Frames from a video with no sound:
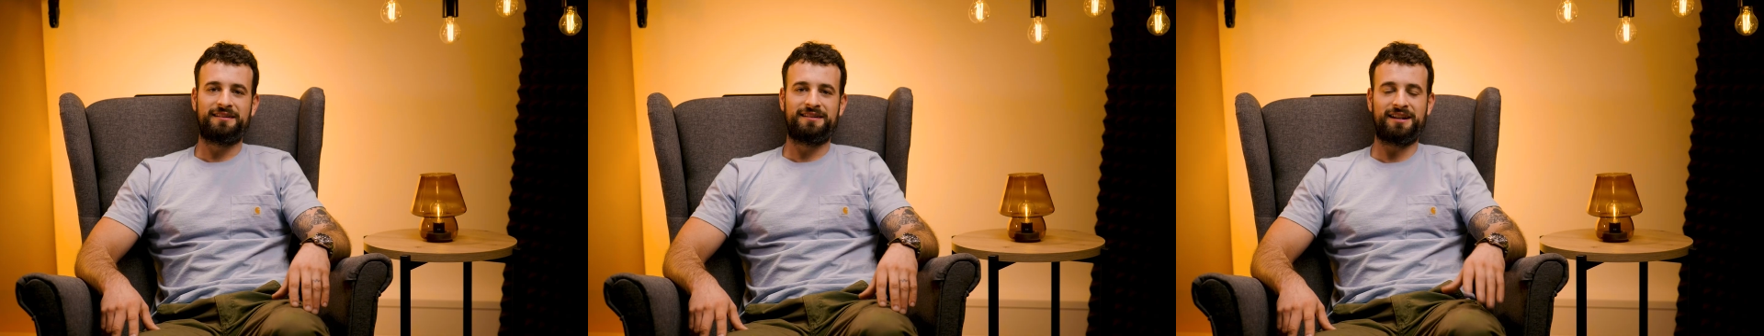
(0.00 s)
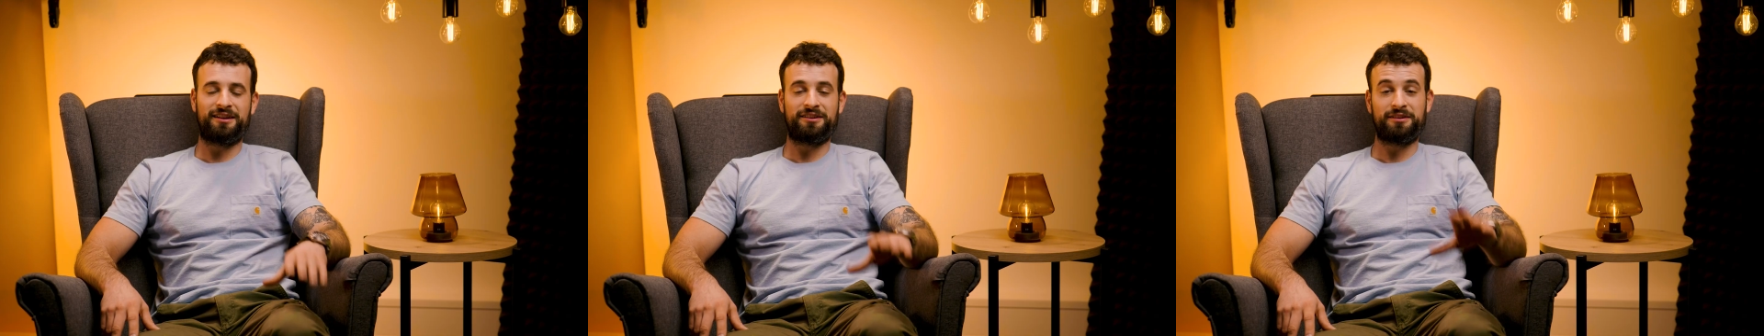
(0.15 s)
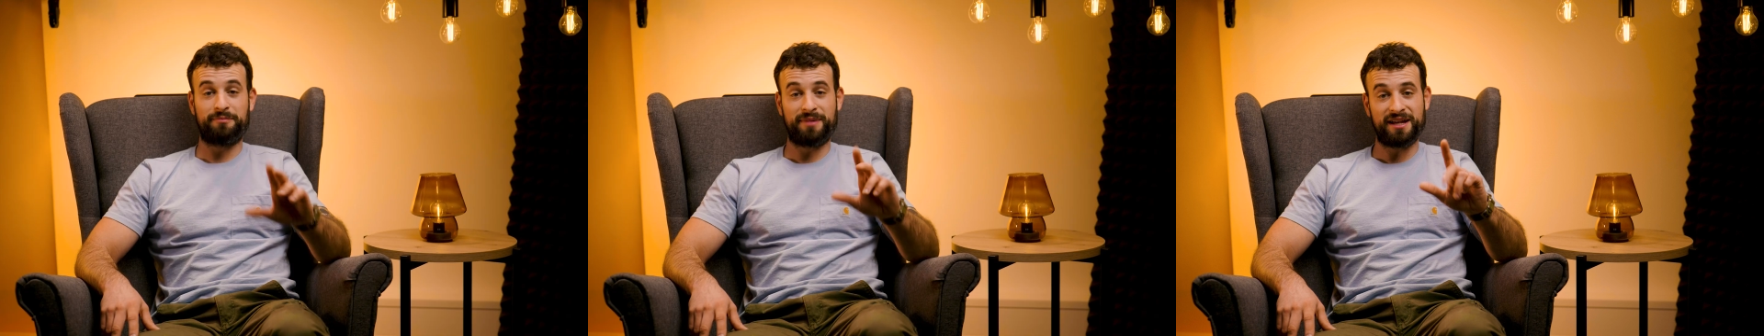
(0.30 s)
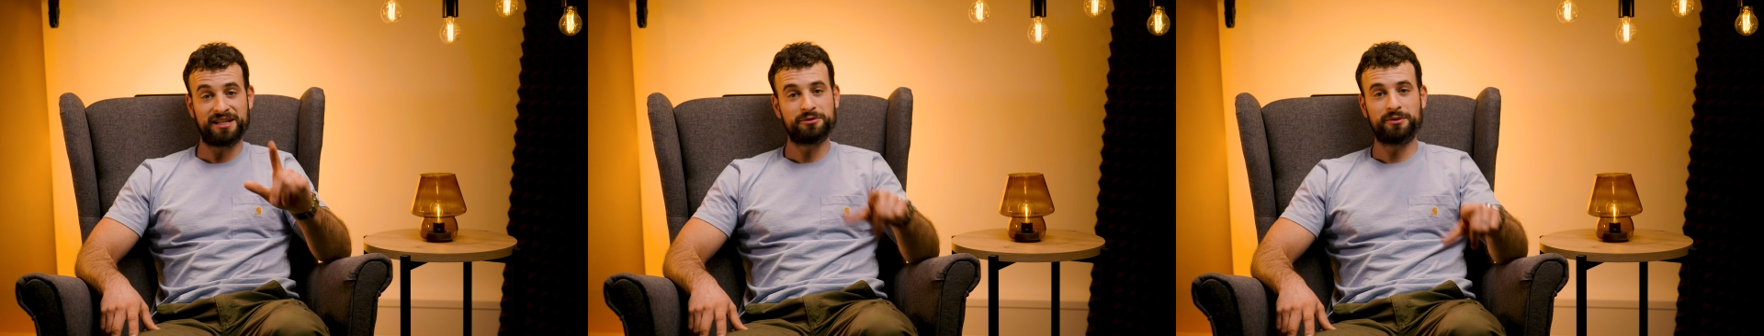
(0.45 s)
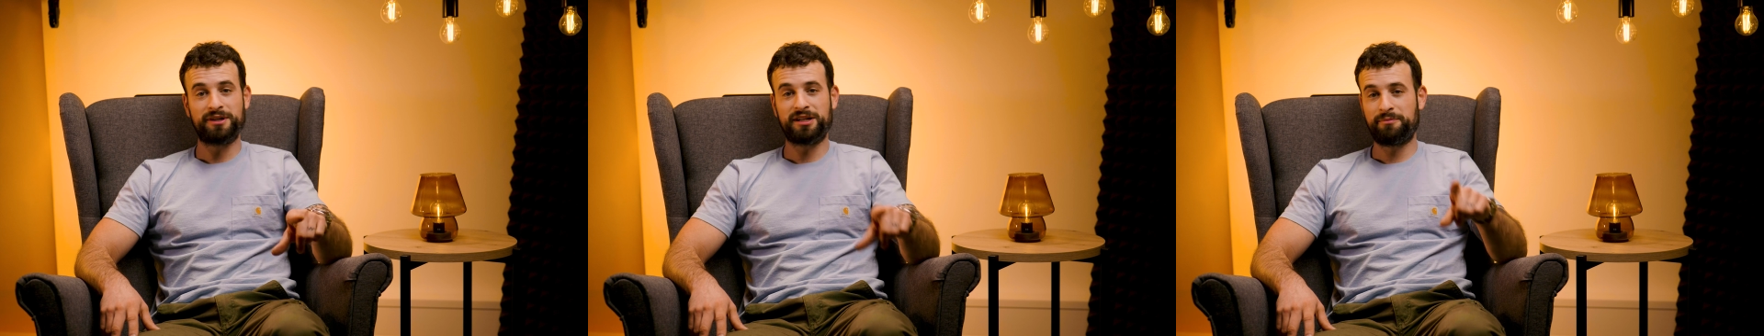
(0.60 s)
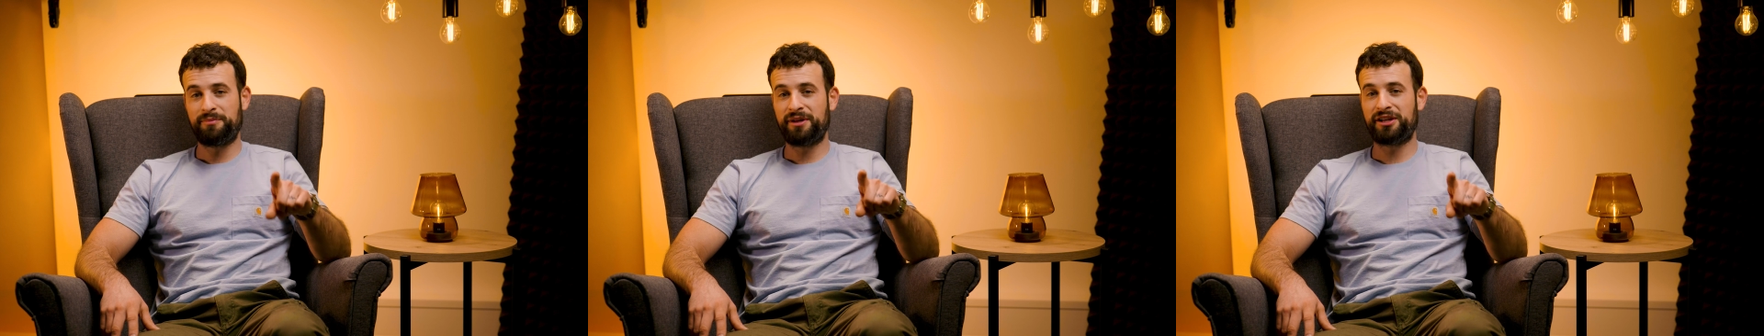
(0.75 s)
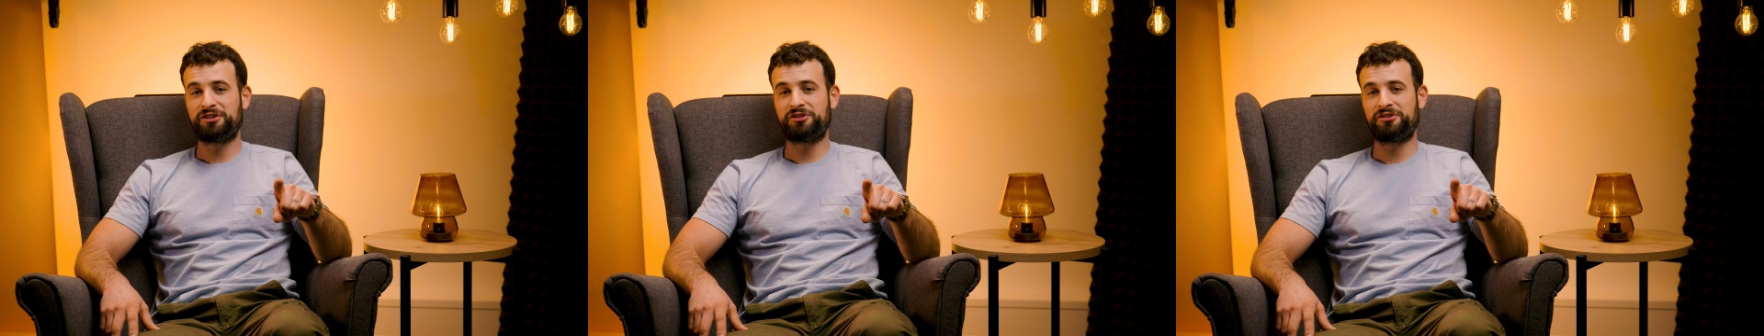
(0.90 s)
Now the best way
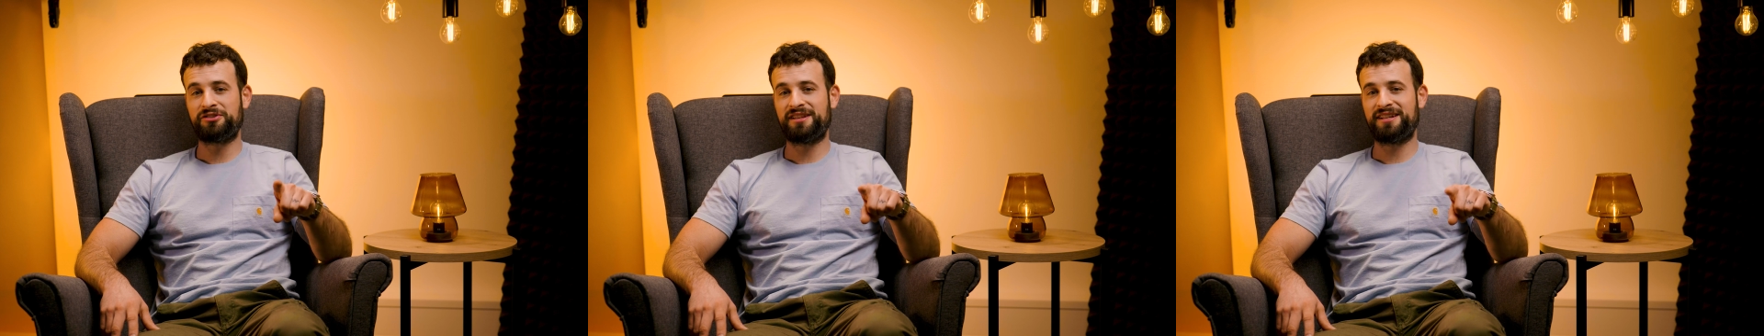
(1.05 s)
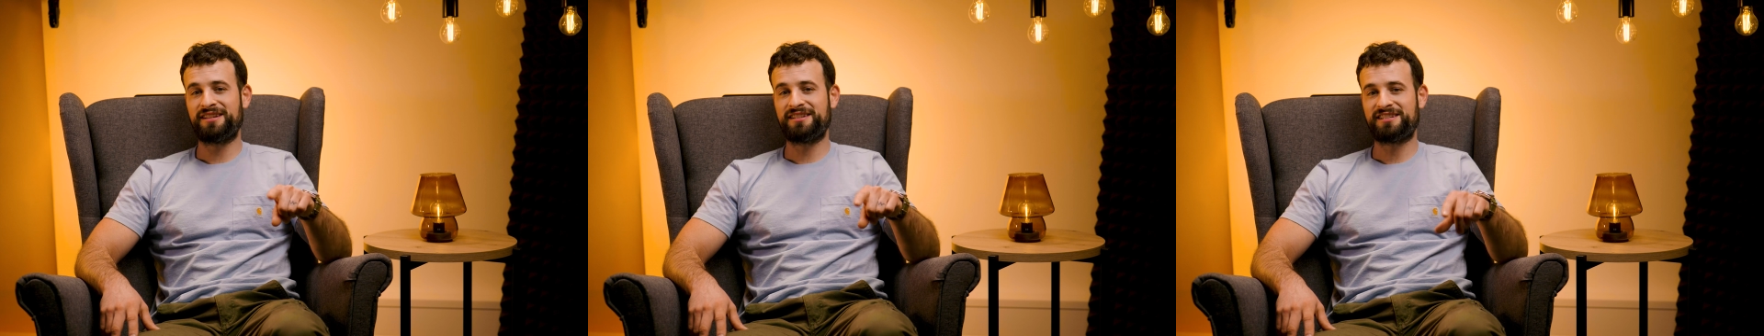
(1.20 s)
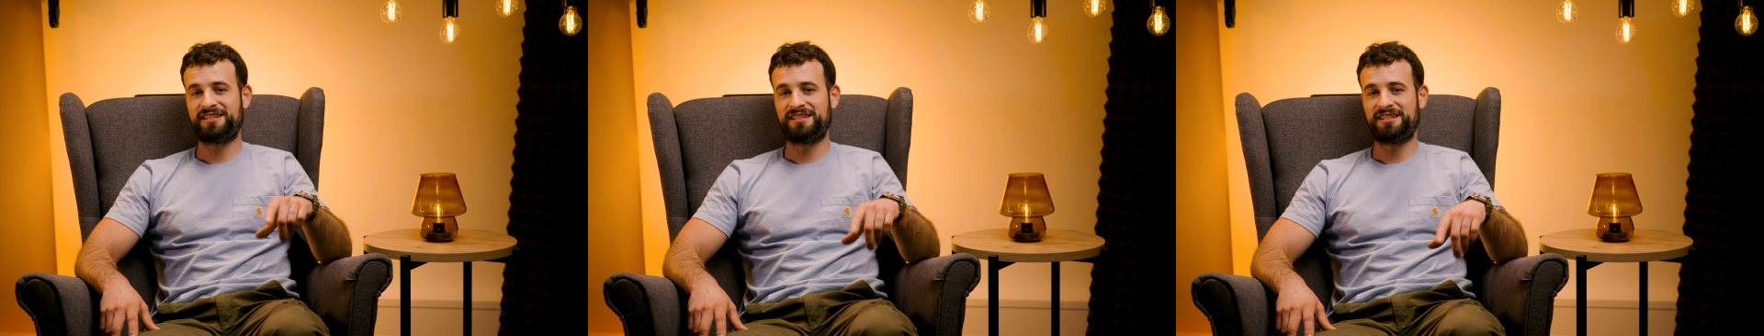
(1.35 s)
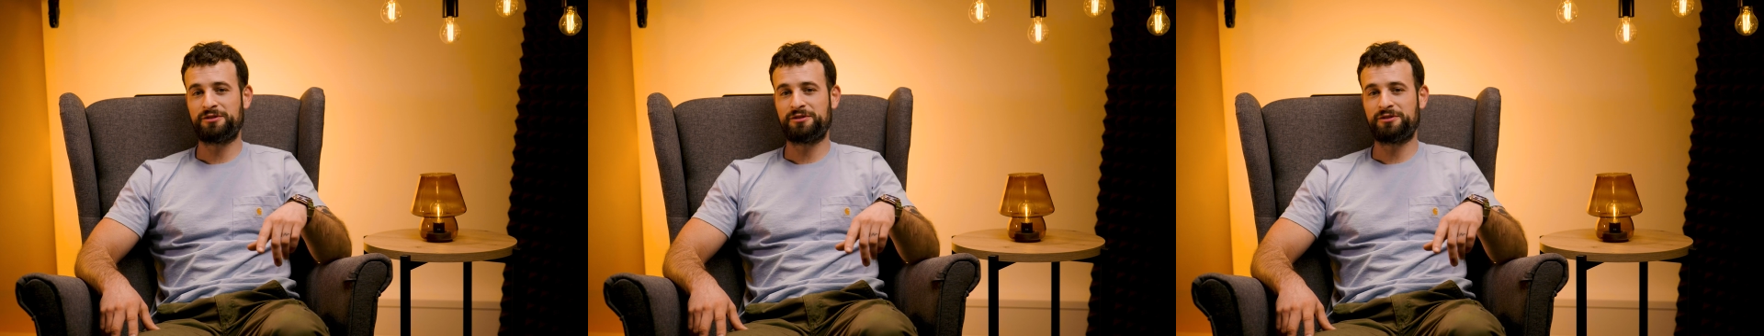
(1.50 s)
to picture this